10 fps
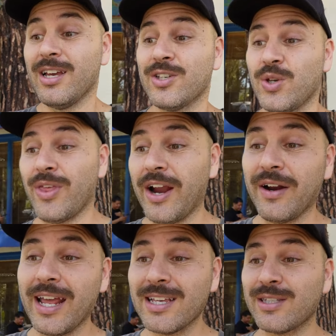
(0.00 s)
So there
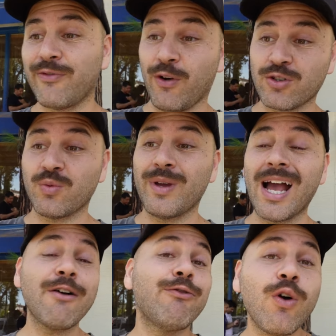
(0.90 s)
it is, the first one we
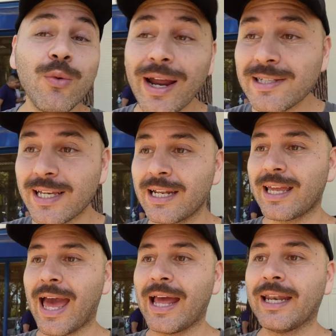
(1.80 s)
got. Four raids in
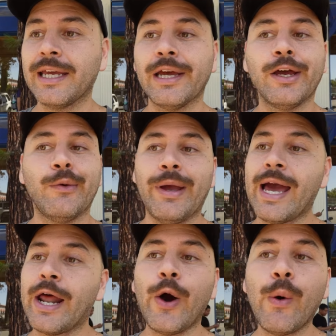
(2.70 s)
again. We
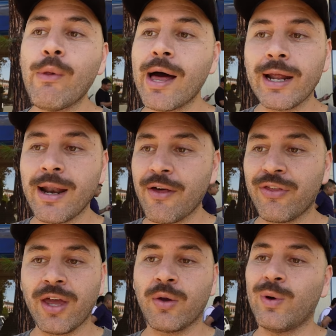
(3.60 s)
got a whole lot of nothing.